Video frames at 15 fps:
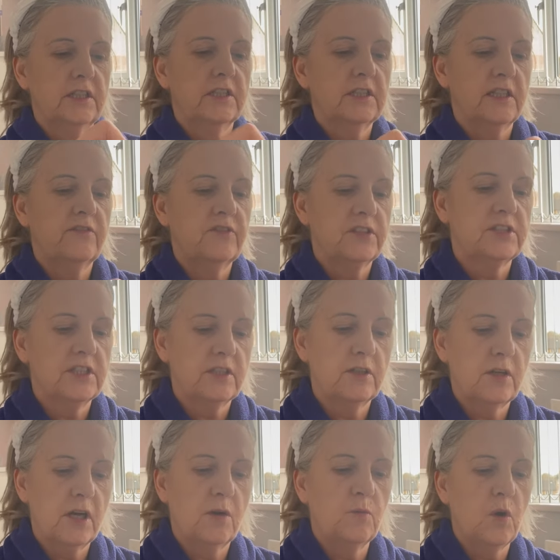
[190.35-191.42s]
give it
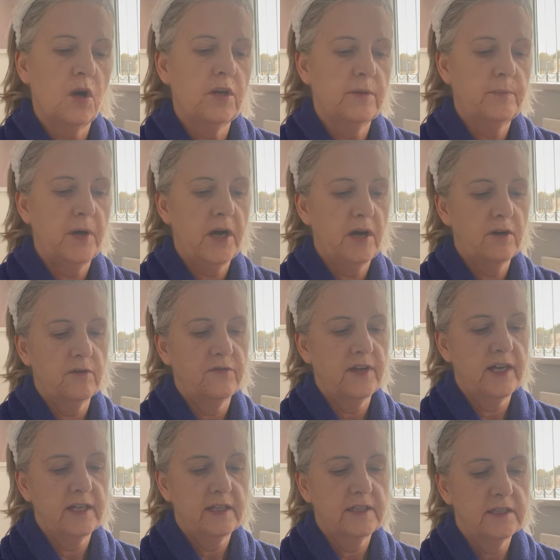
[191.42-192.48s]
a, a wipe over